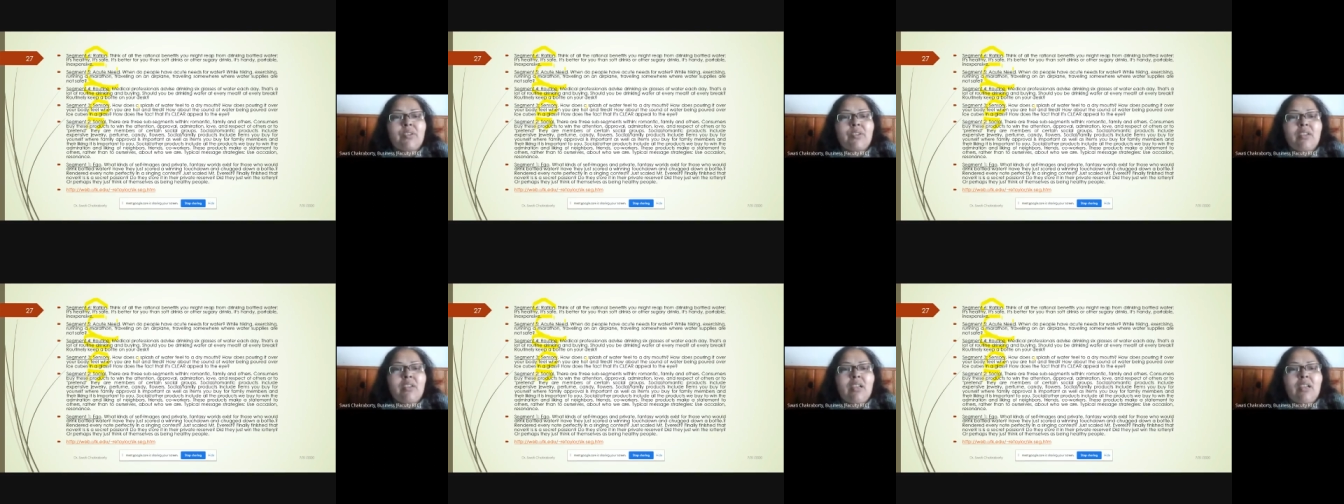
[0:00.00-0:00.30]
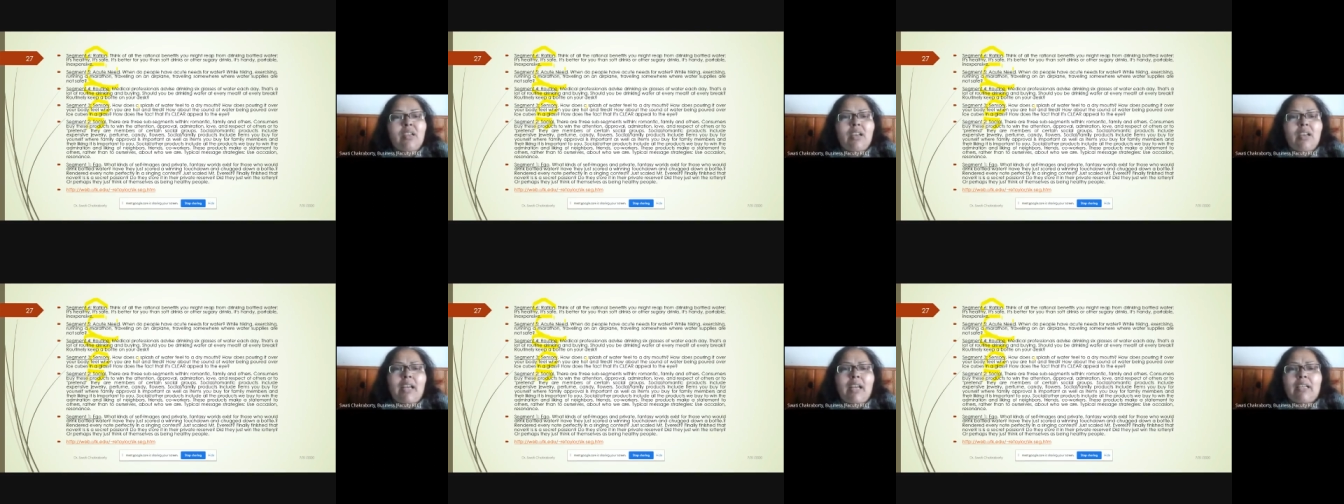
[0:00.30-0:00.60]

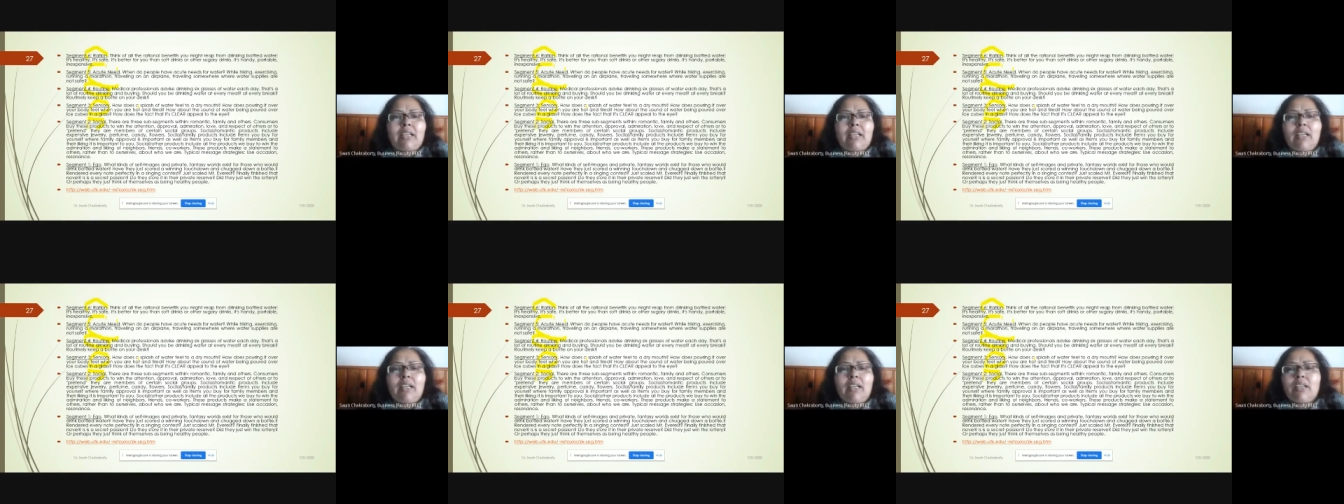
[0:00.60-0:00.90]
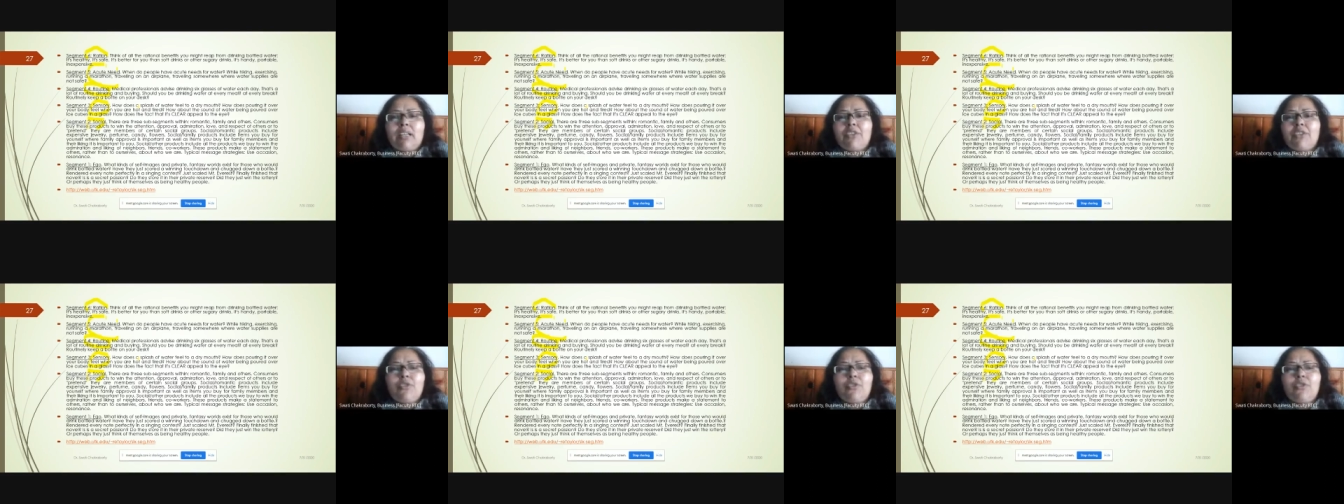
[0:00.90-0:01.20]
Like
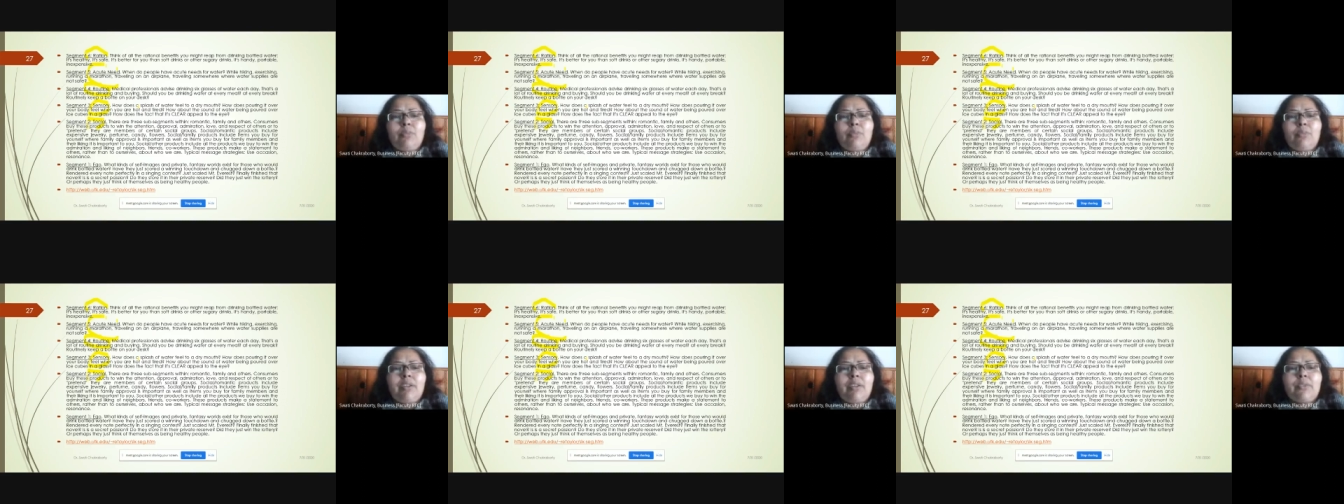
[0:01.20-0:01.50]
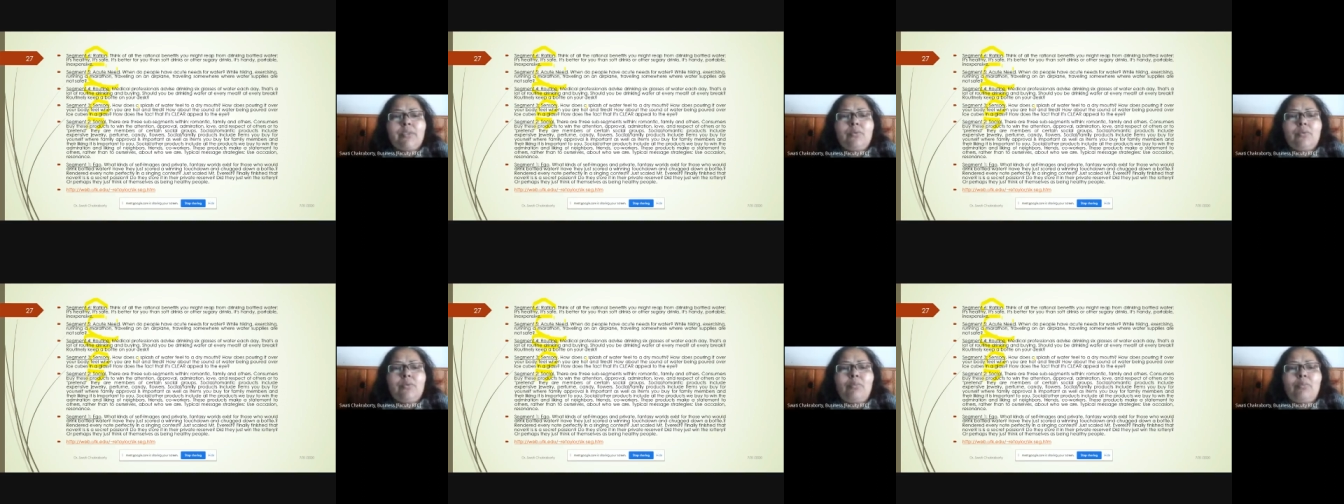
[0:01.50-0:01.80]
consumers who
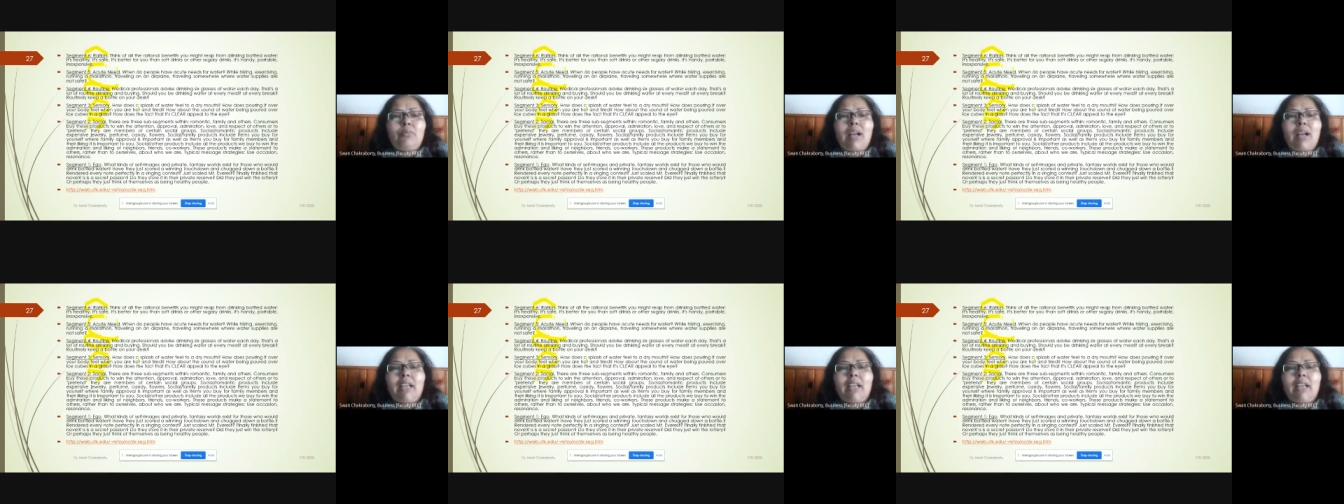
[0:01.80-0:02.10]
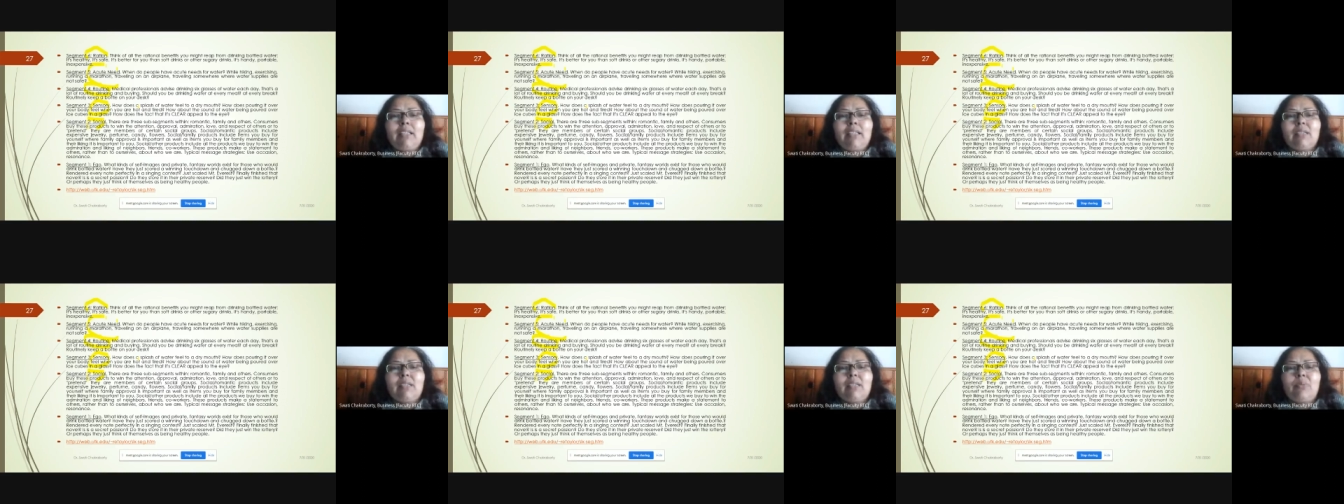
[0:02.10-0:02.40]
buy these
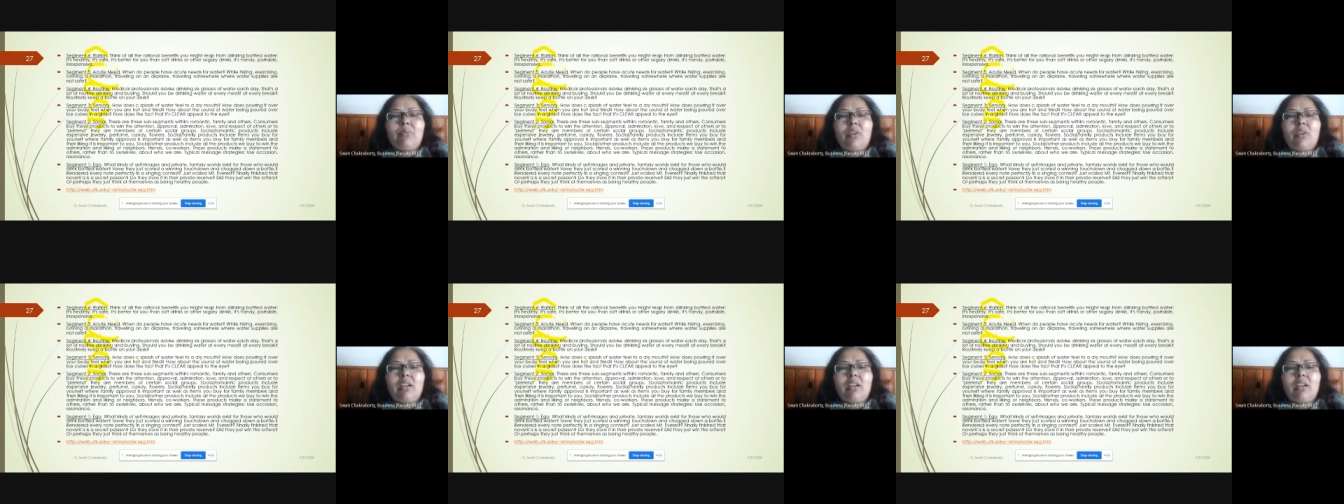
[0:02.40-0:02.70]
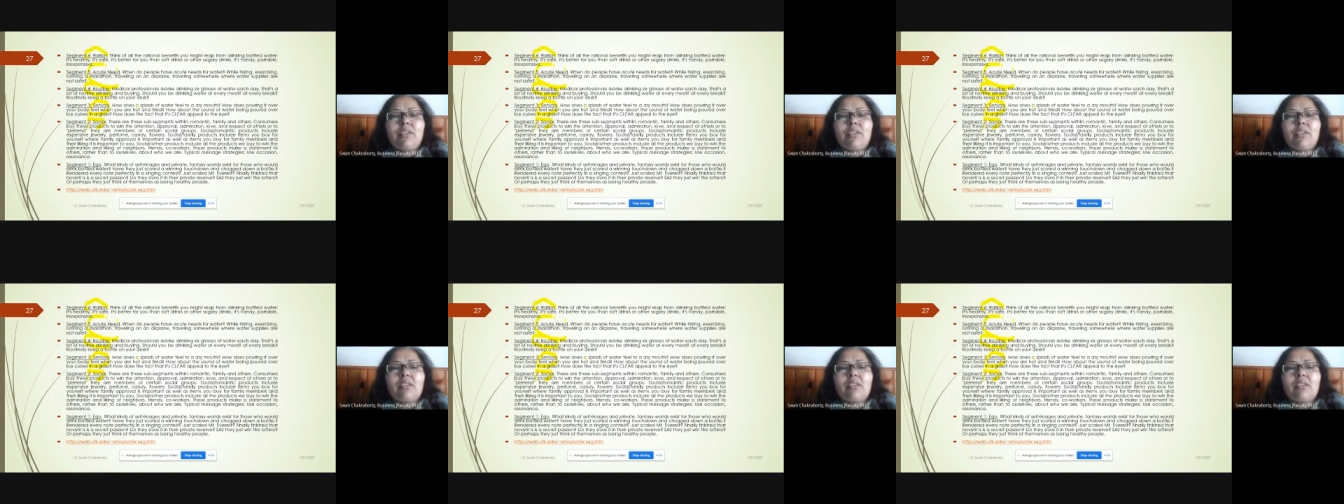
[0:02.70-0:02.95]
products